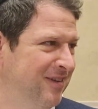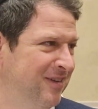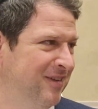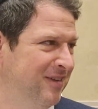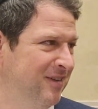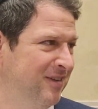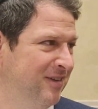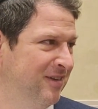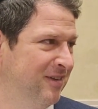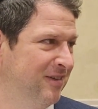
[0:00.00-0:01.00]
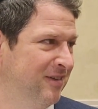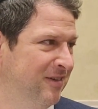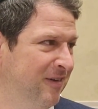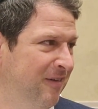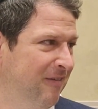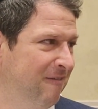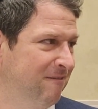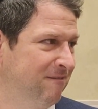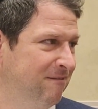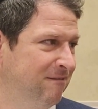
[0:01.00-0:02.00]

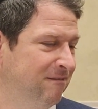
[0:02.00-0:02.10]
(silence)